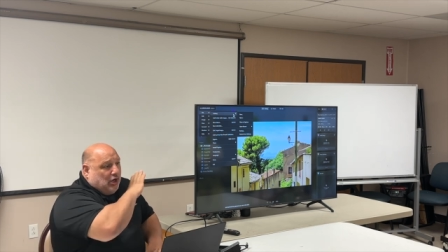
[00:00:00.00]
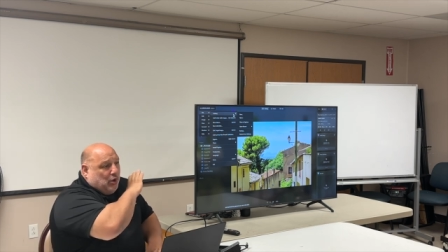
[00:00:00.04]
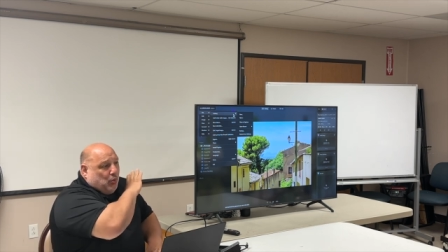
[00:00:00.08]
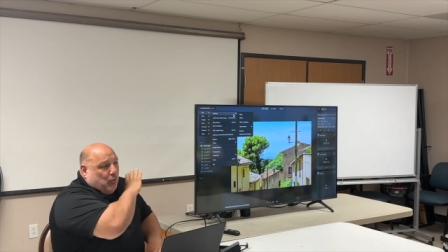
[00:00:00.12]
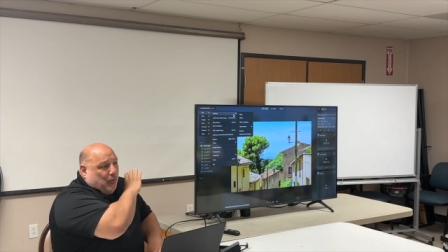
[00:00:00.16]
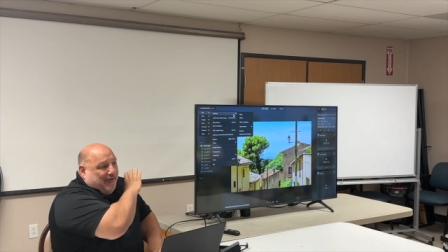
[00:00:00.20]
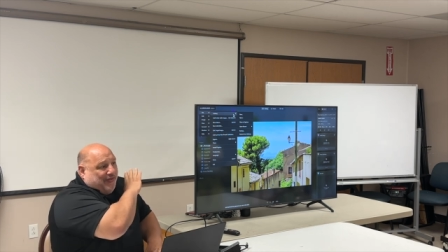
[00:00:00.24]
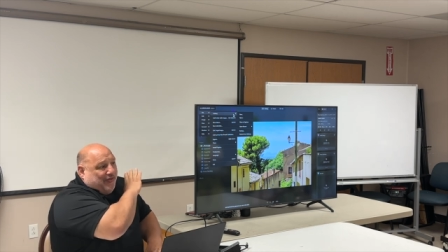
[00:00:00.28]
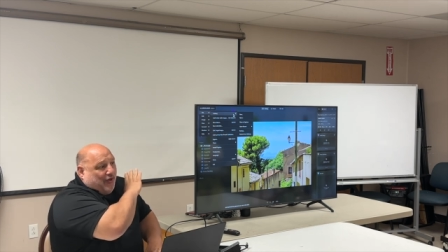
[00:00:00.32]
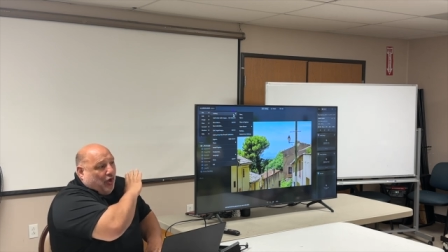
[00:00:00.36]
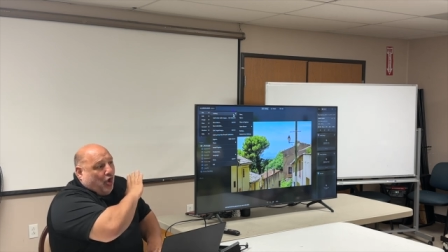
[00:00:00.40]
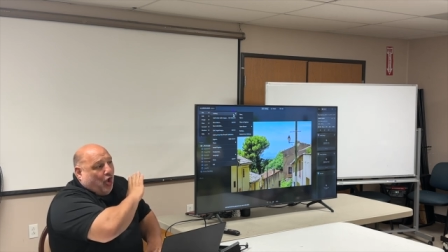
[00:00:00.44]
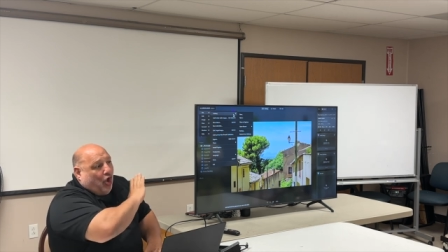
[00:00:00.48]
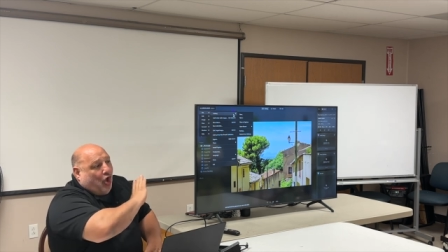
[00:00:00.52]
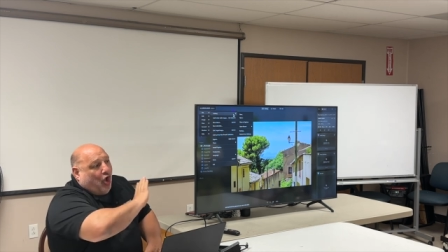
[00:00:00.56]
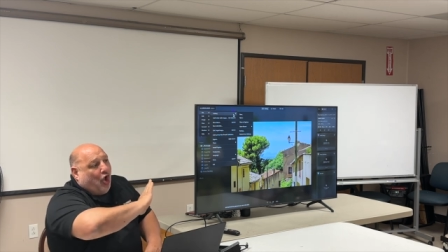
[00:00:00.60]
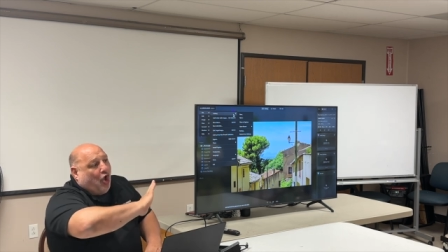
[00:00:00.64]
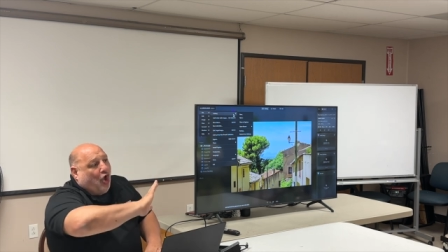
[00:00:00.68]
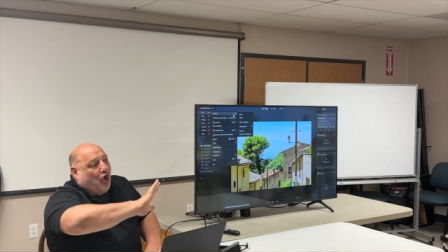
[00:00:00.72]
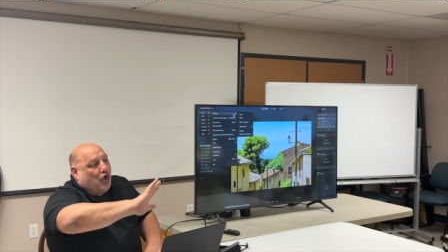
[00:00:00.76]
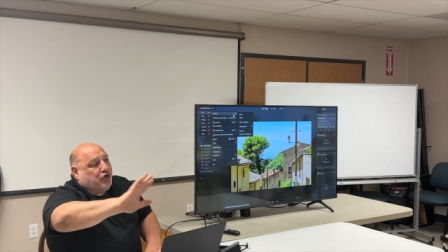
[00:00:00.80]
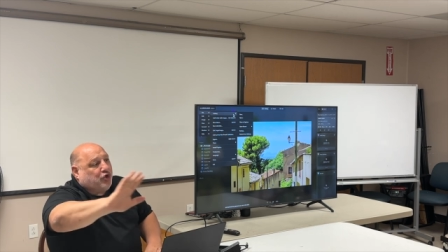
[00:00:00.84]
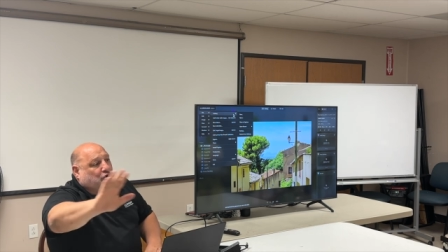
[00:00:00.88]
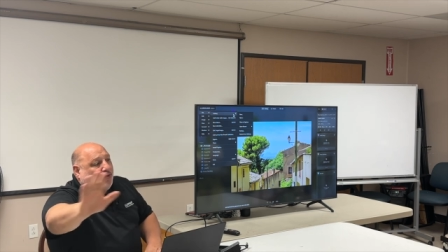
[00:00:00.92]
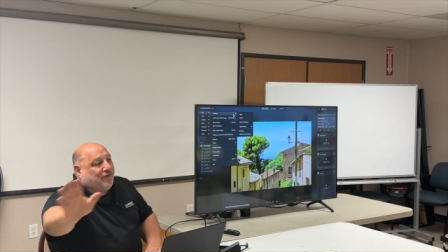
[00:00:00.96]
with
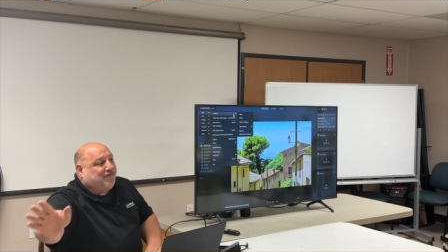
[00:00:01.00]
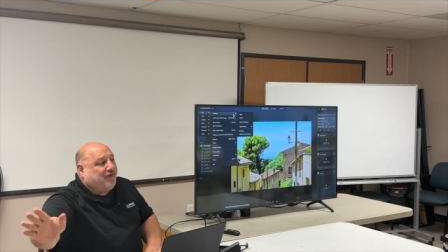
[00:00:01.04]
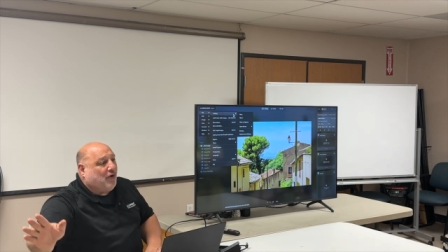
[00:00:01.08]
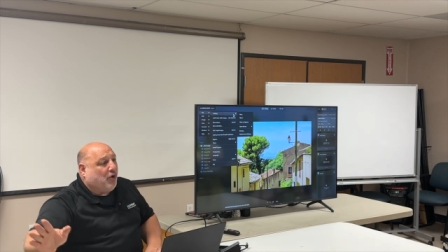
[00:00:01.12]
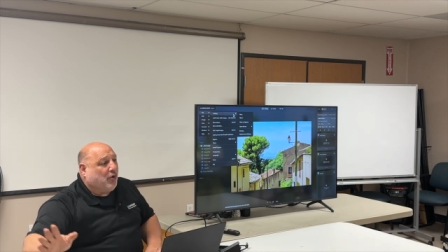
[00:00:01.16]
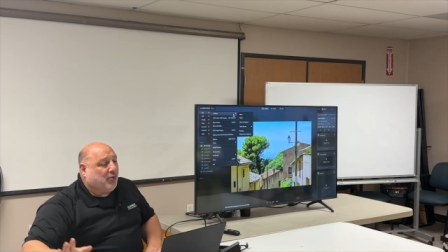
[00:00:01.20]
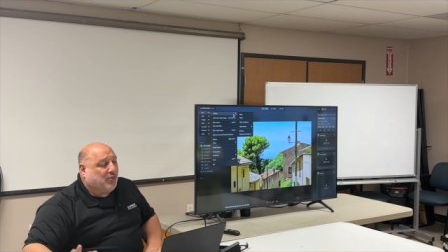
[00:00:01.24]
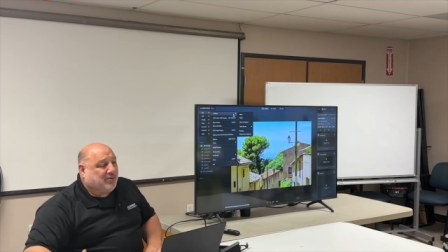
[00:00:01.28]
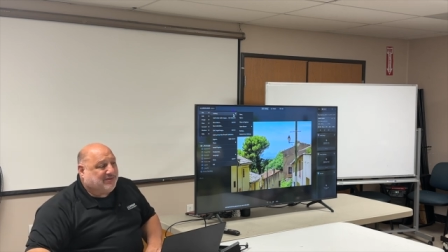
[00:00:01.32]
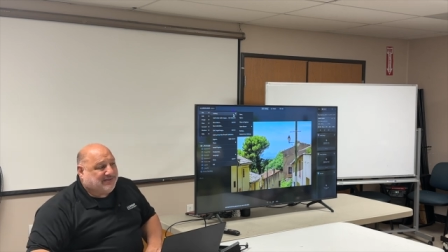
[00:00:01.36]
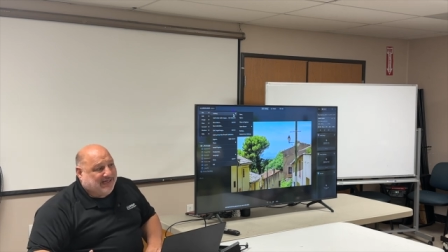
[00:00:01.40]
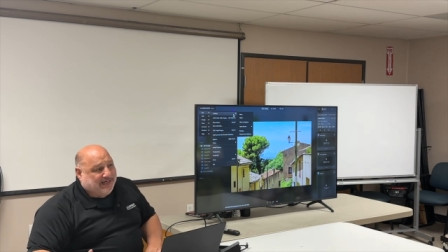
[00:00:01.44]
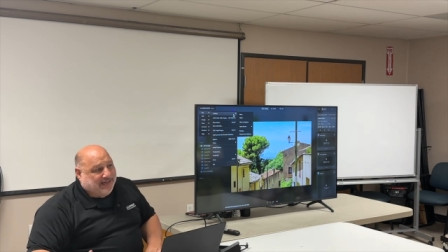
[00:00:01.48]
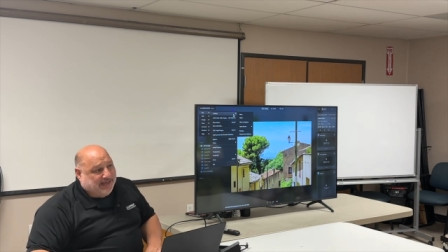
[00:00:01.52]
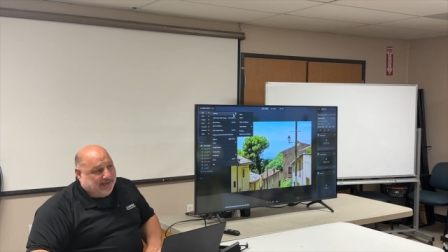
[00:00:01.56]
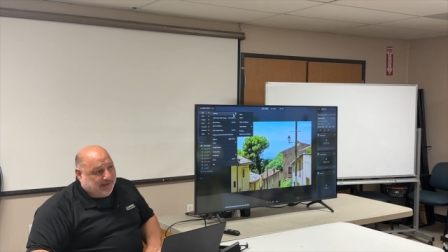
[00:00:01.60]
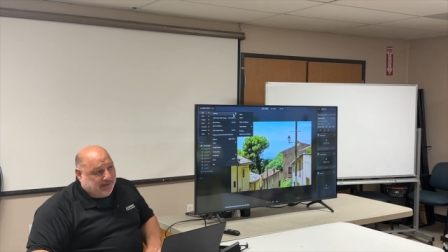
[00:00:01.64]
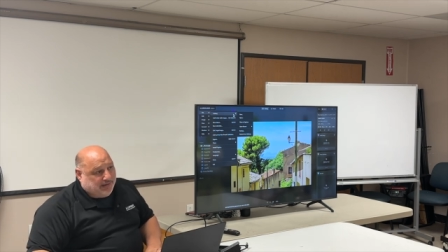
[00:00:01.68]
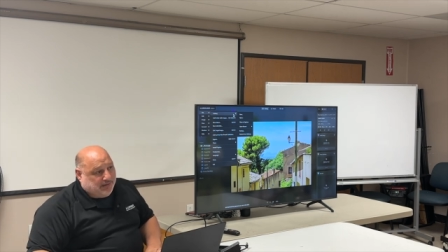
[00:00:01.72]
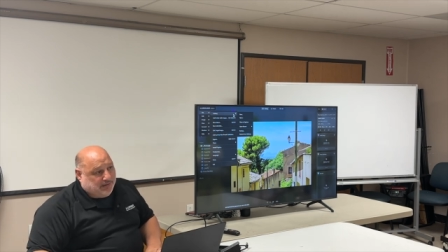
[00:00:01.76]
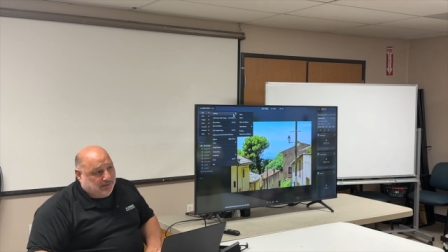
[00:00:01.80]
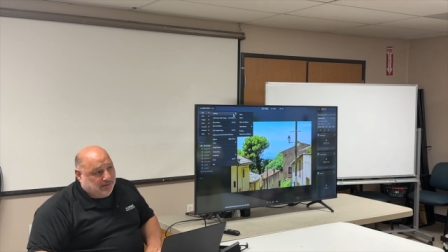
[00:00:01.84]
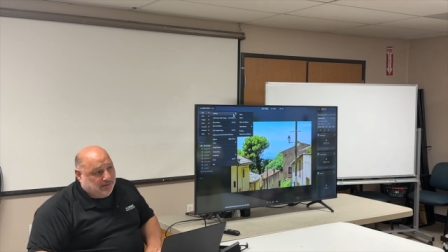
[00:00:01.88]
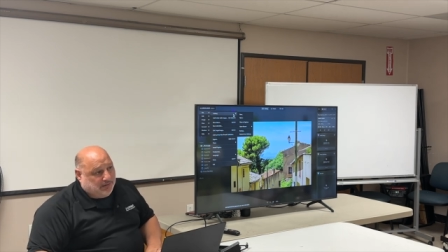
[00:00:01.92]
all your photos in it.